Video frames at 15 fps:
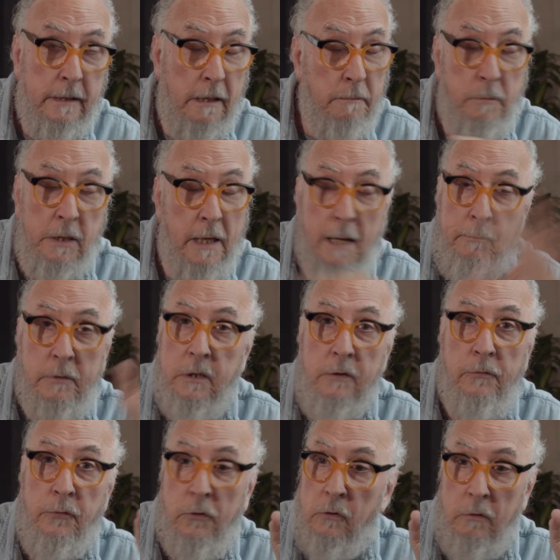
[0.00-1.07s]
had been empty
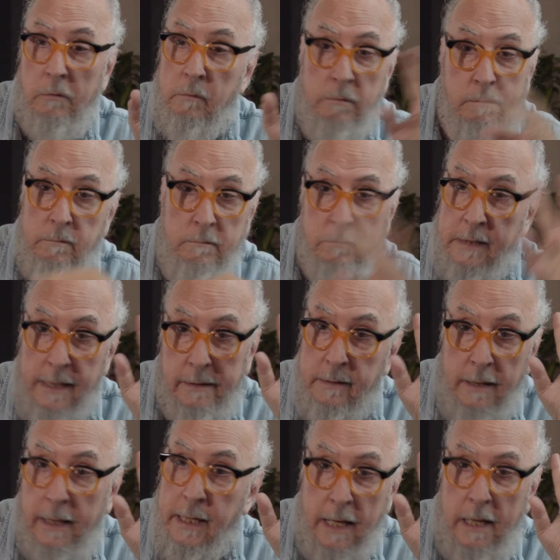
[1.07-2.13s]
for
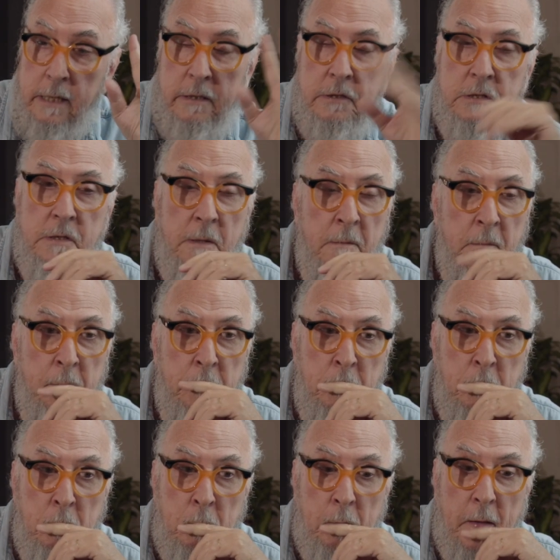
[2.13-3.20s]
decades.
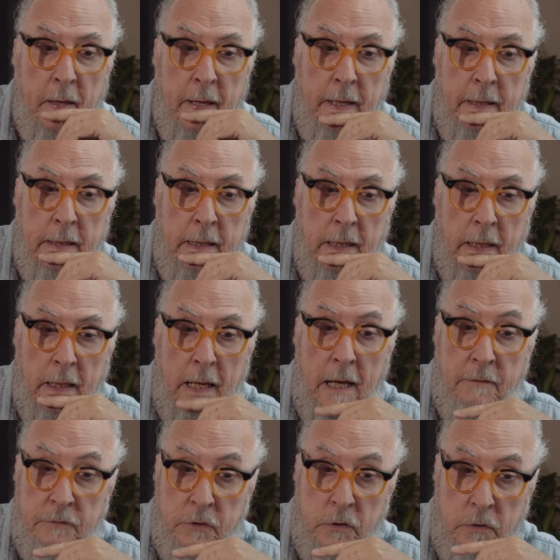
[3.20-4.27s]
And
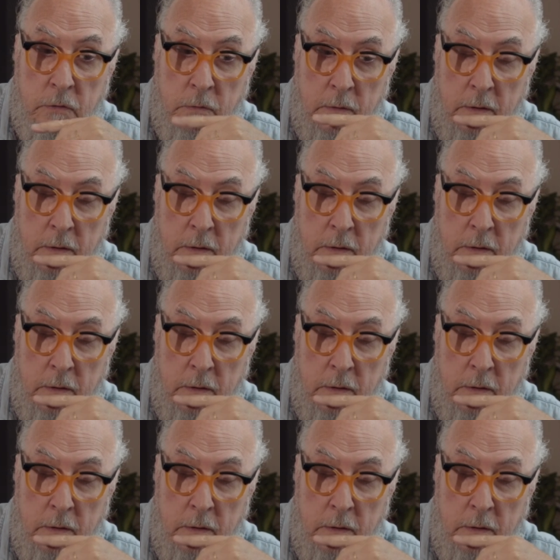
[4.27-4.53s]
after